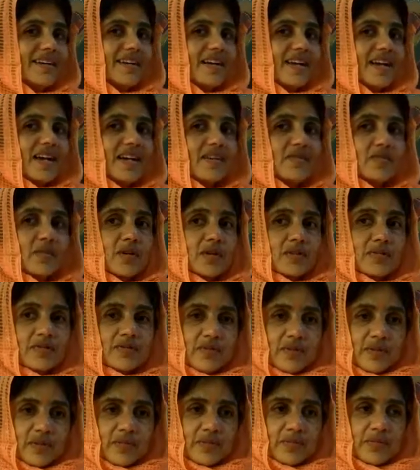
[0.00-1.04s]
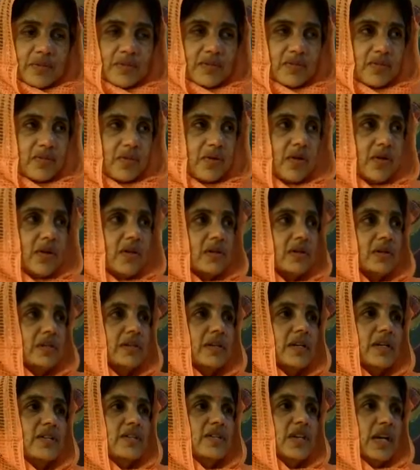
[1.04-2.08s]
And one of them is called
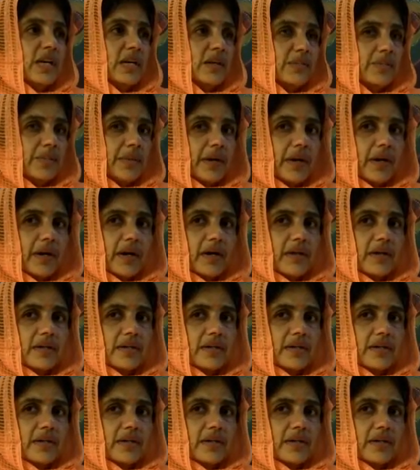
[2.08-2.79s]
jalpa